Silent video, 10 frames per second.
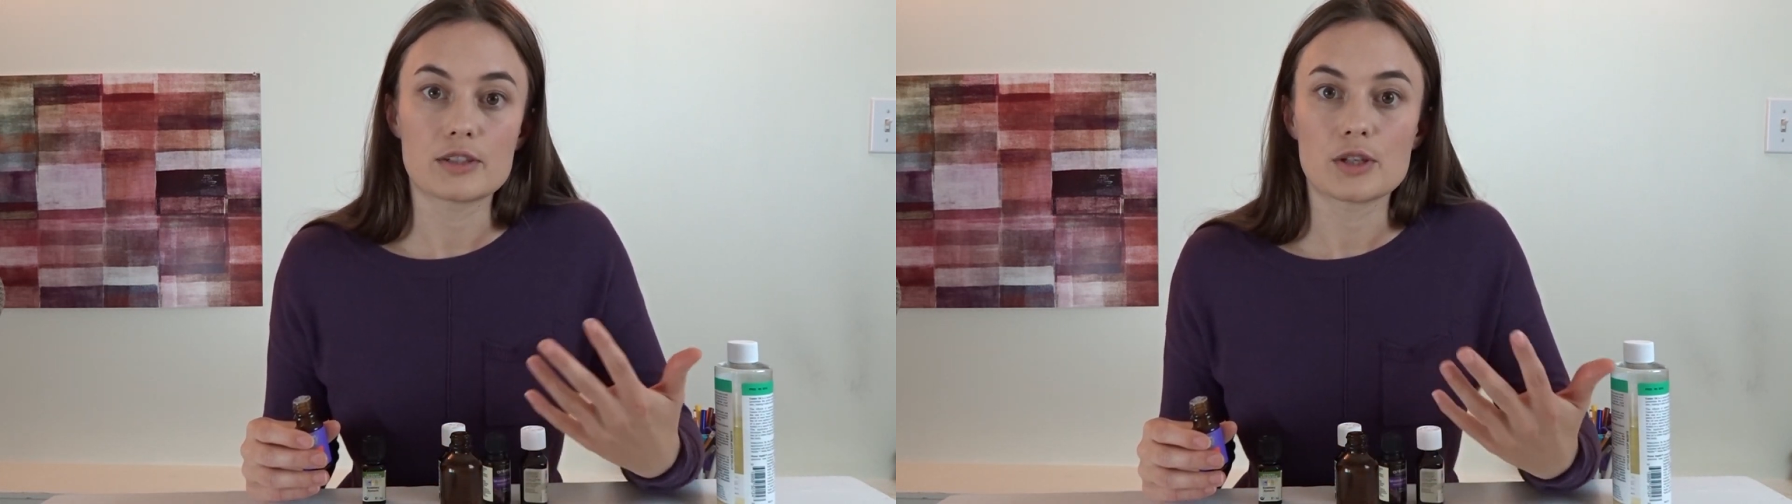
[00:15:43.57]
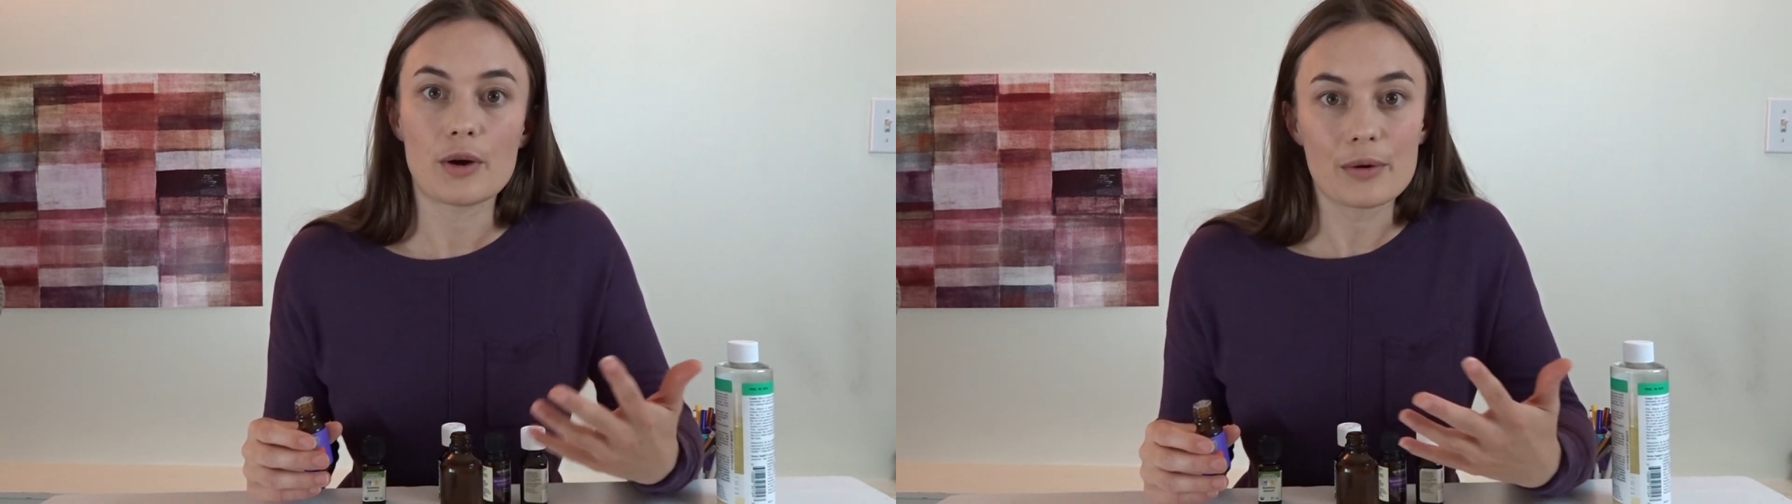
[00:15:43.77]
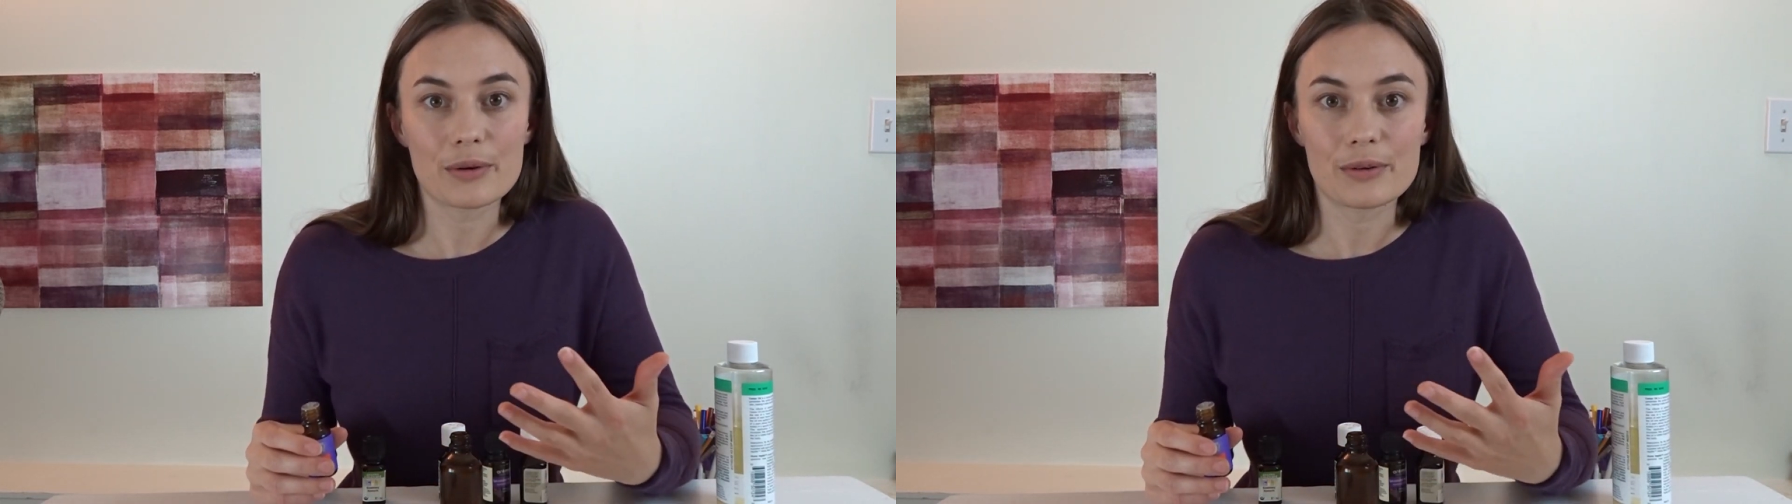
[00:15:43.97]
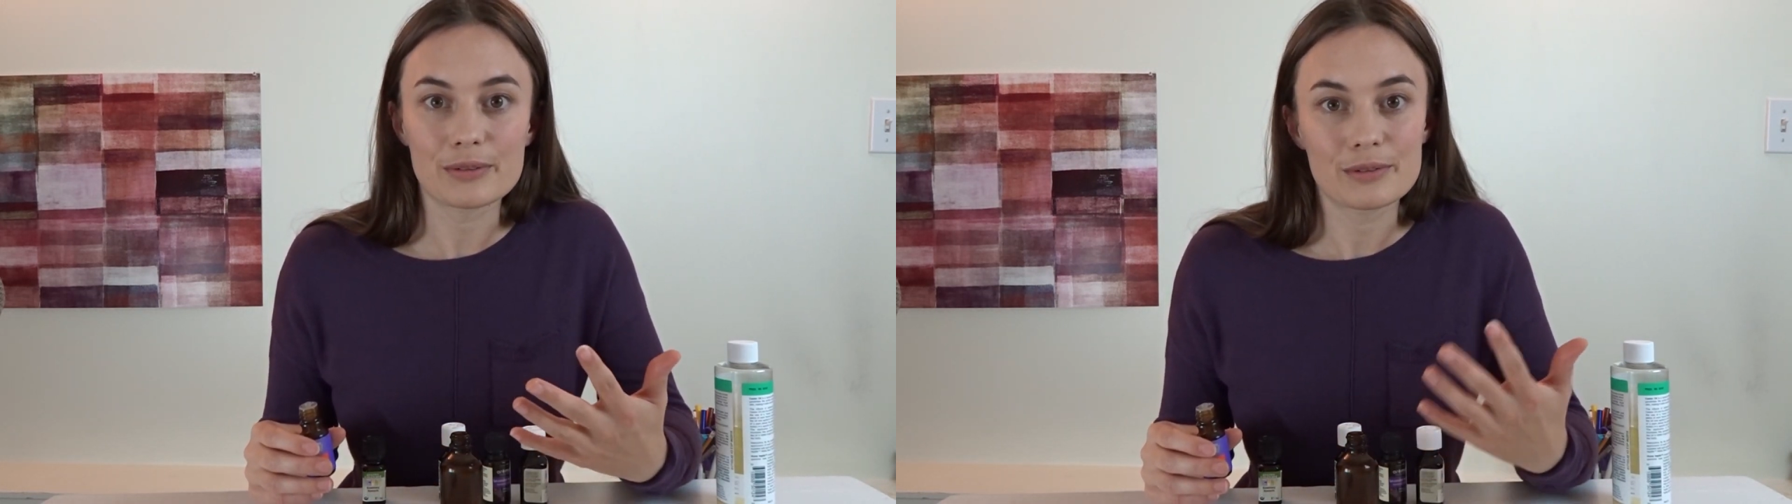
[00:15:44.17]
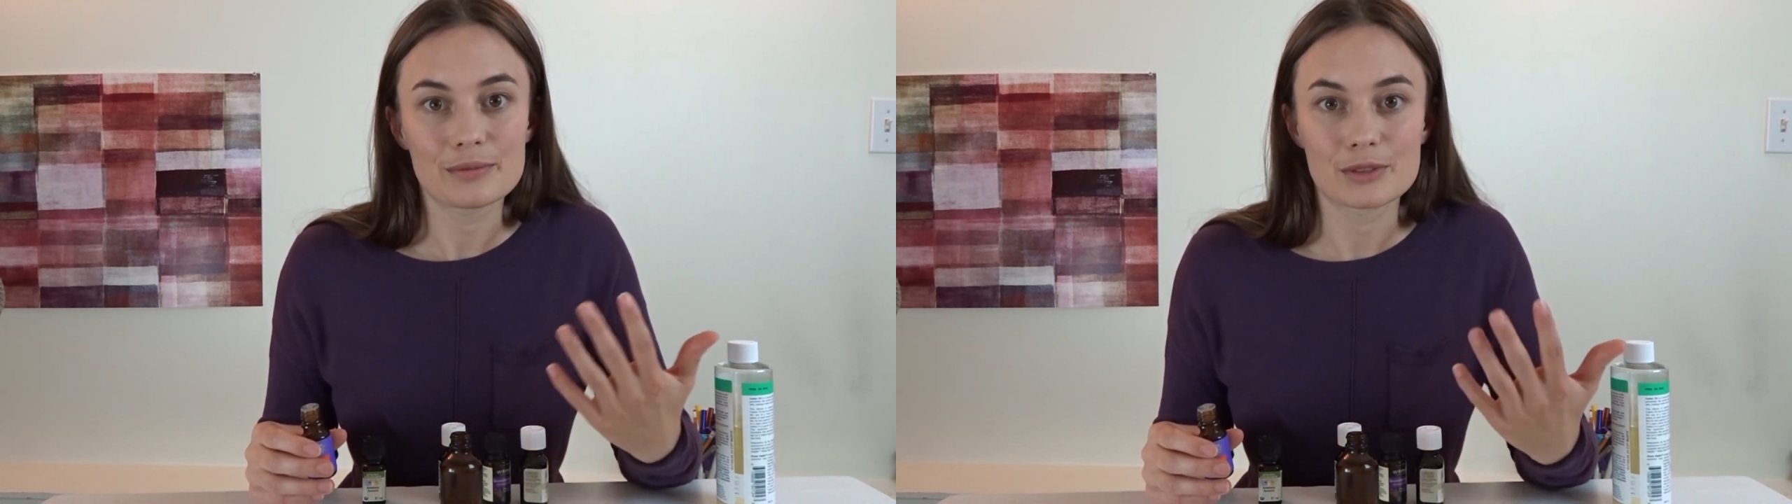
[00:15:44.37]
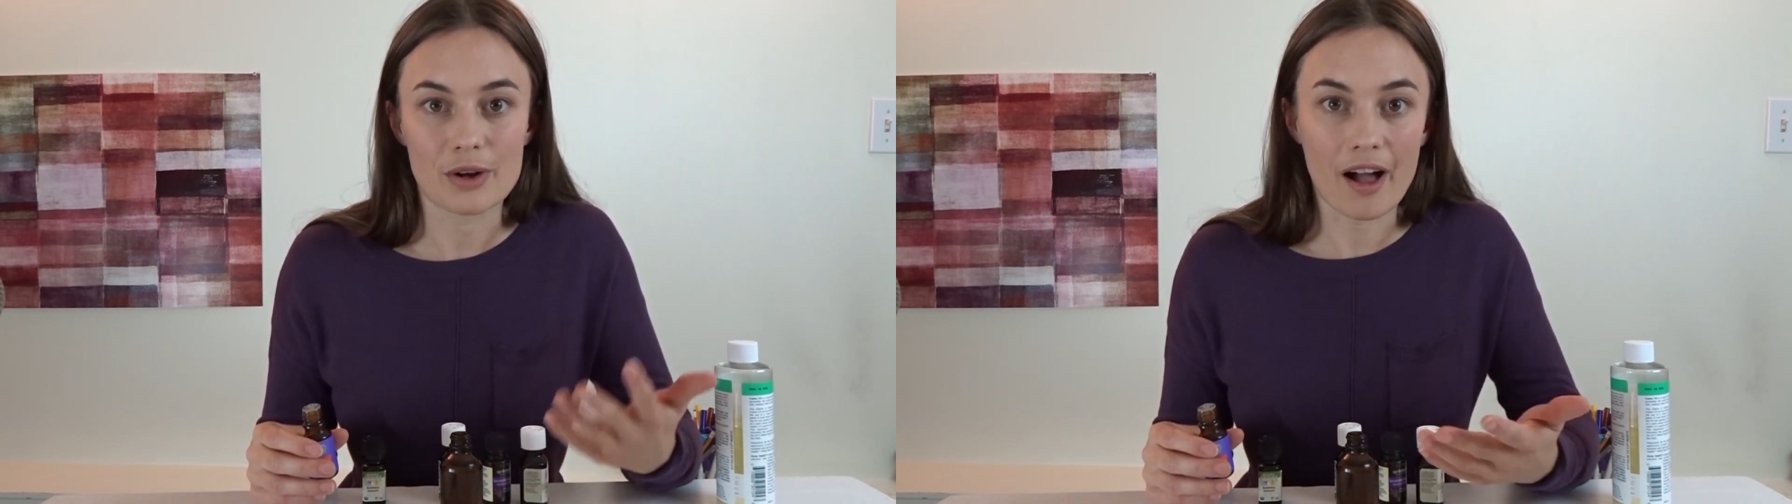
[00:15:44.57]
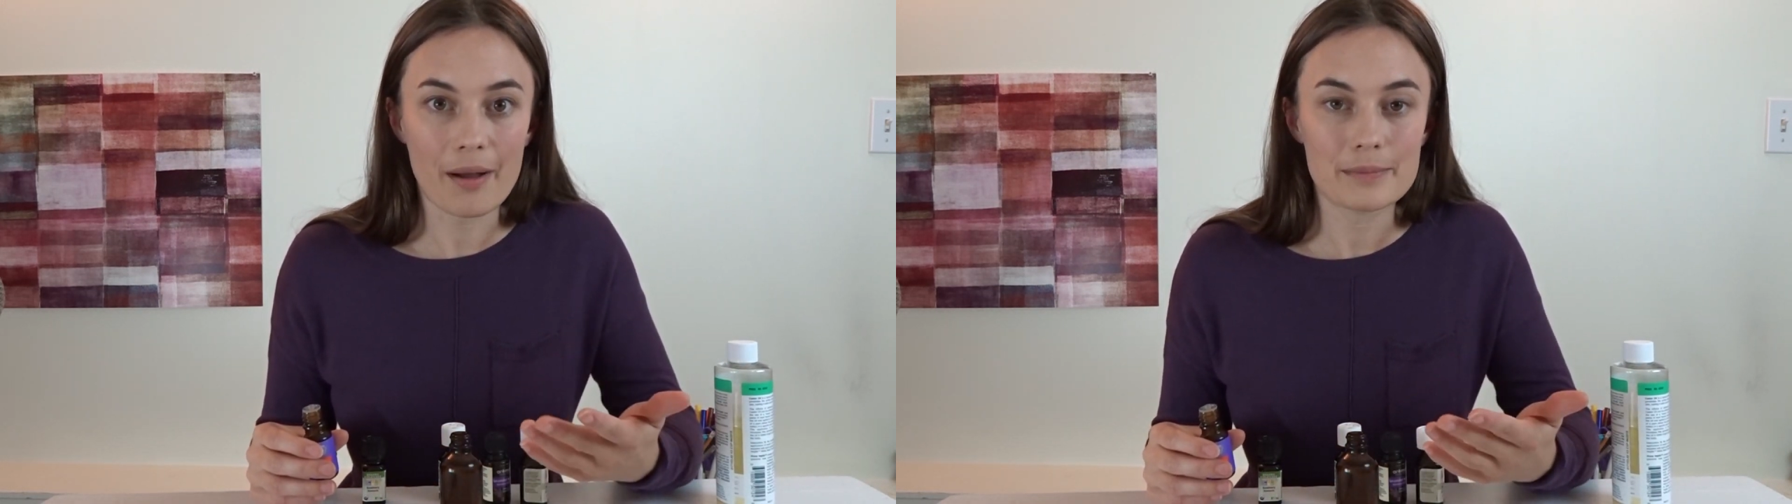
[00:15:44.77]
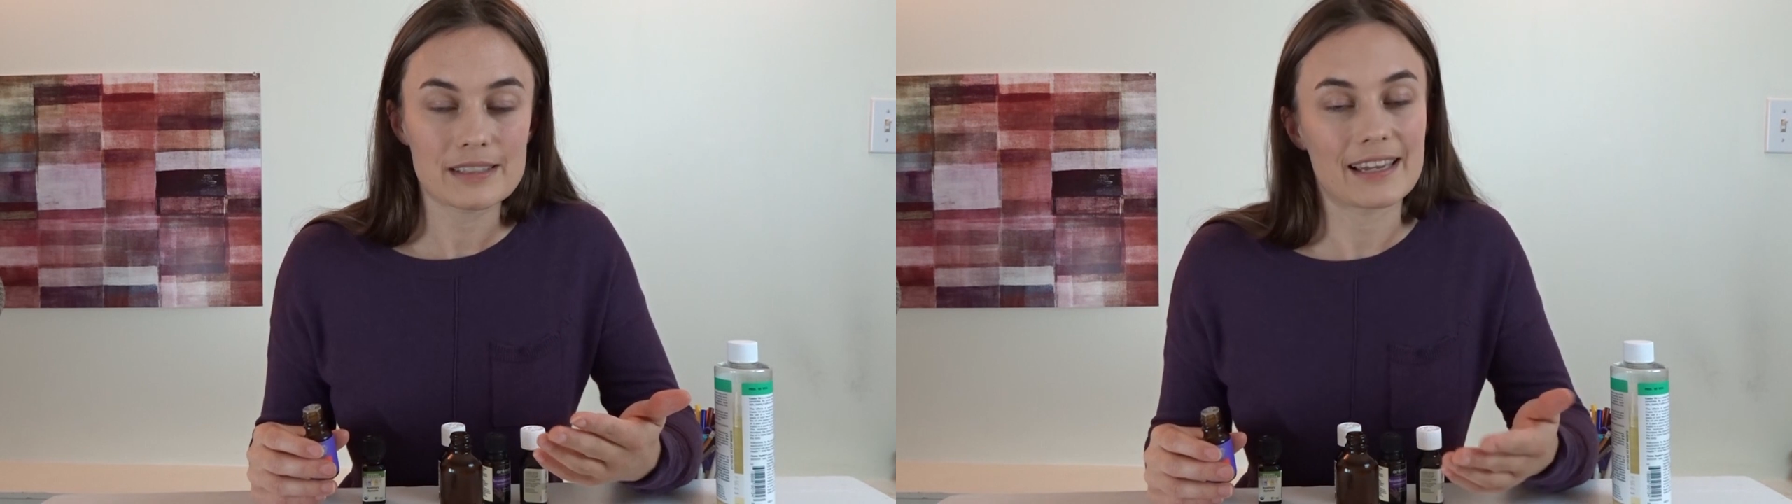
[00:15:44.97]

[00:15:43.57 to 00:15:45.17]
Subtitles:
total drops,